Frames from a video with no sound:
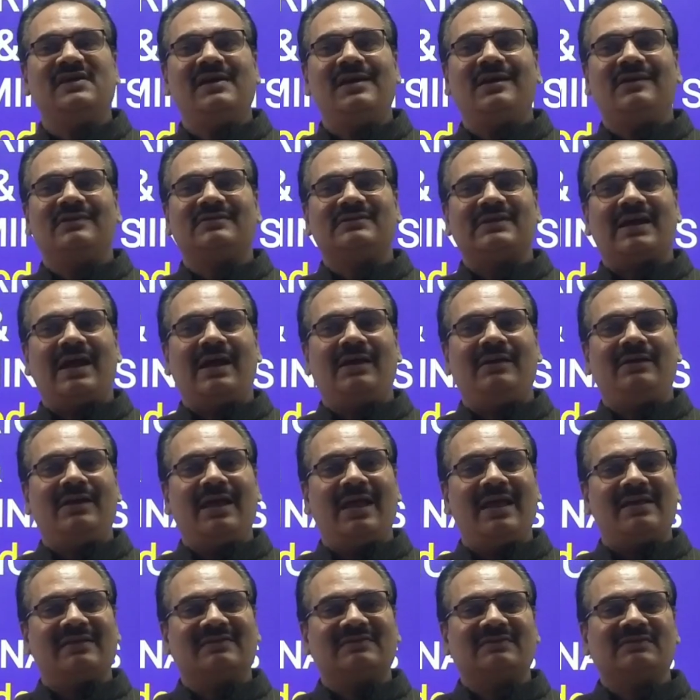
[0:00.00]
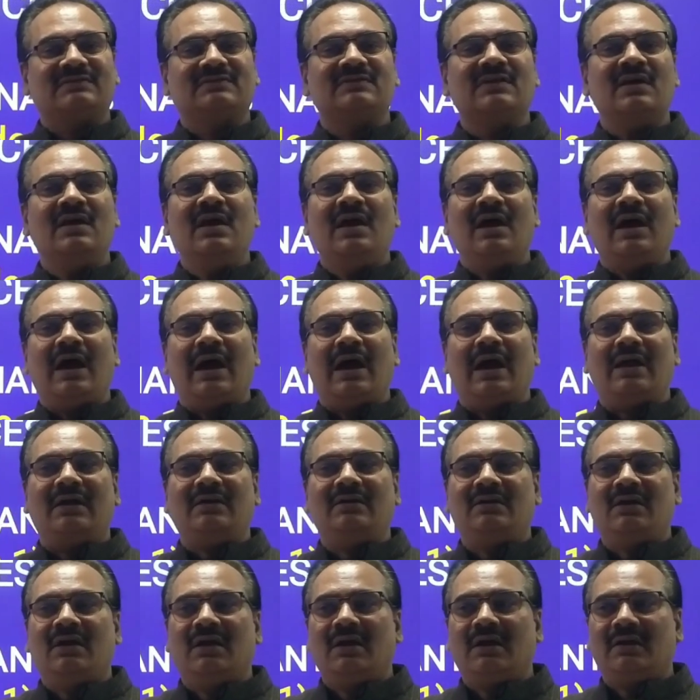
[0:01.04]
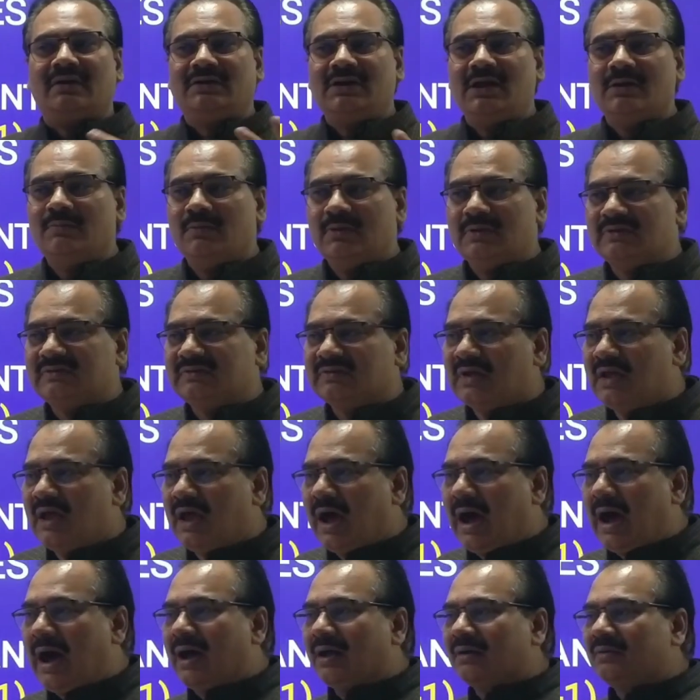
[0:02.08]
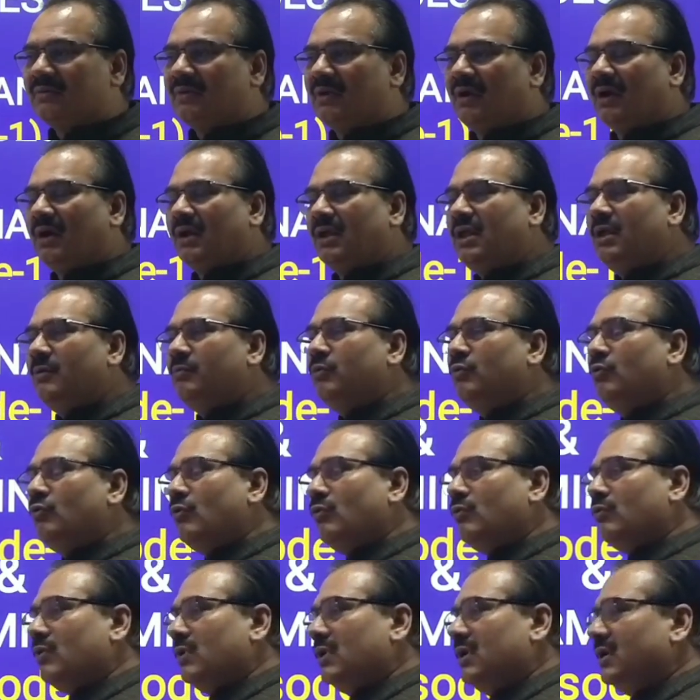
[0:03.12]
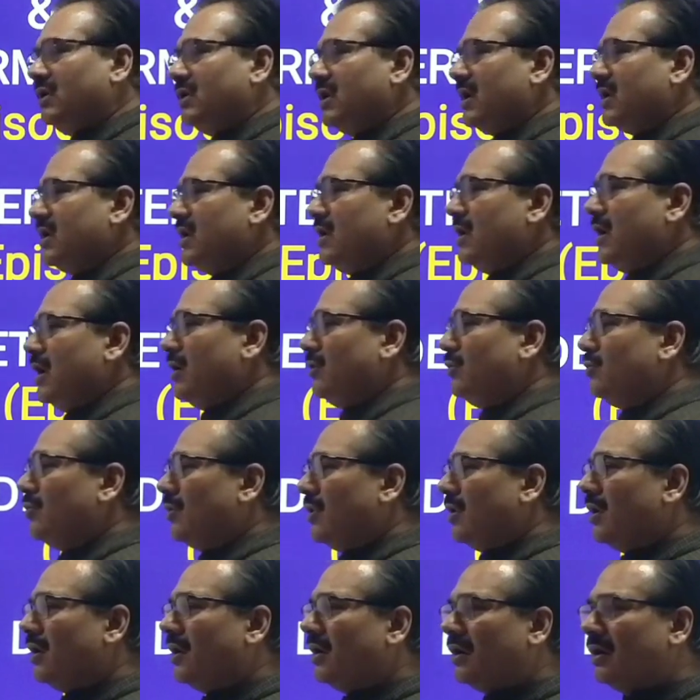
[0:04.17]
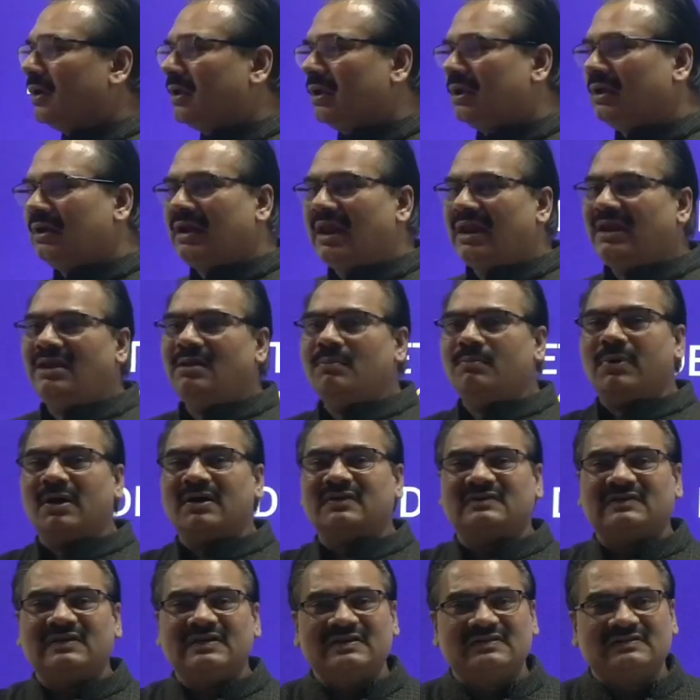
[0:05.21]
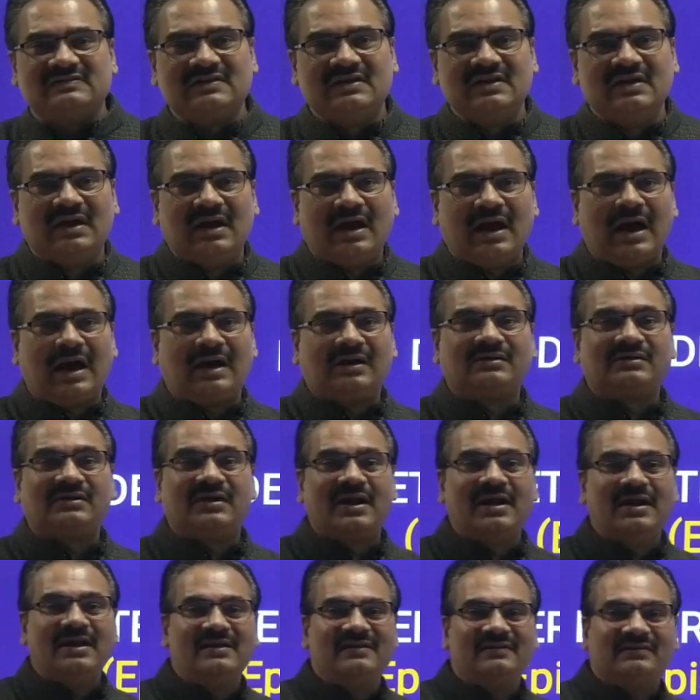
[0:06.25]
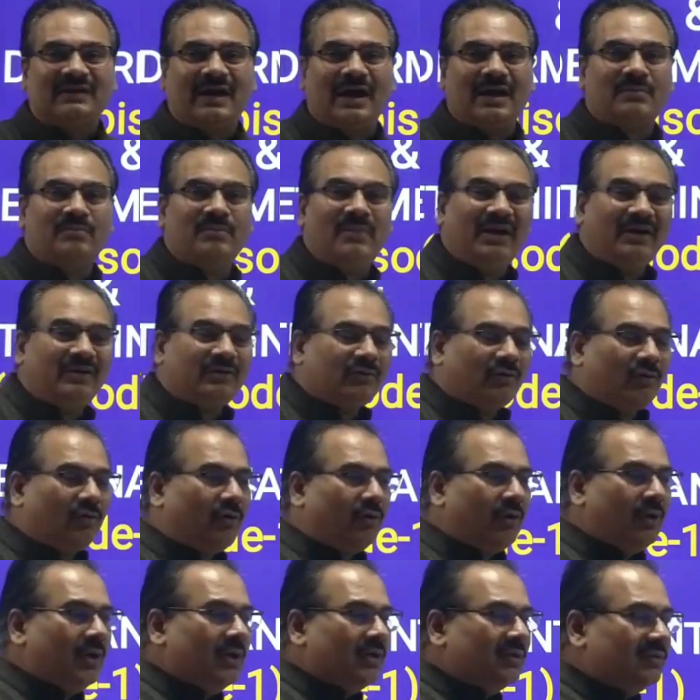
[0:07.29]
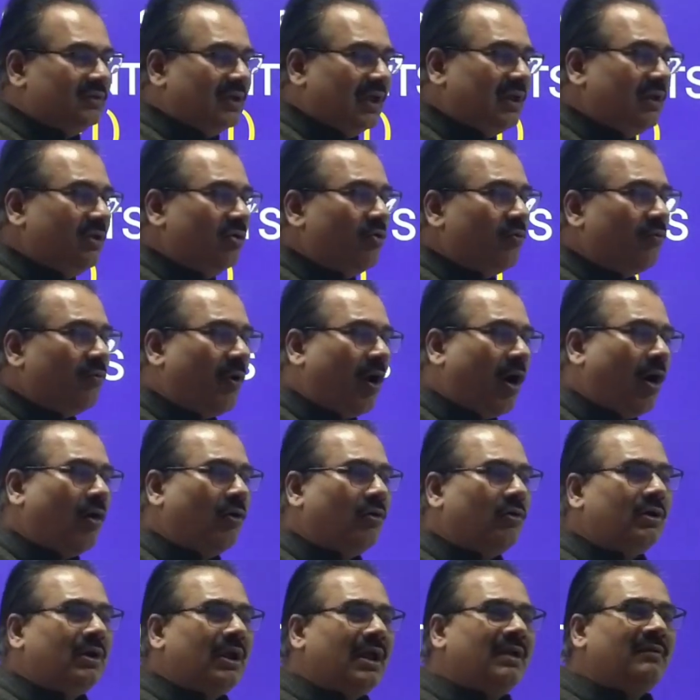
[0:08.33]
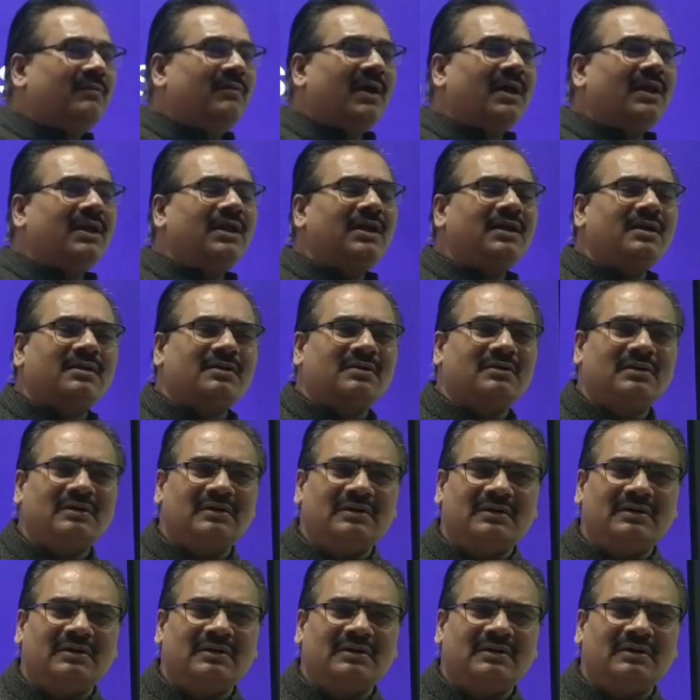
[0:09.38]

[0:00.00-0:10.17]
chairs and desks and tables, or if you enter in any buses or trains or metro, then you found a very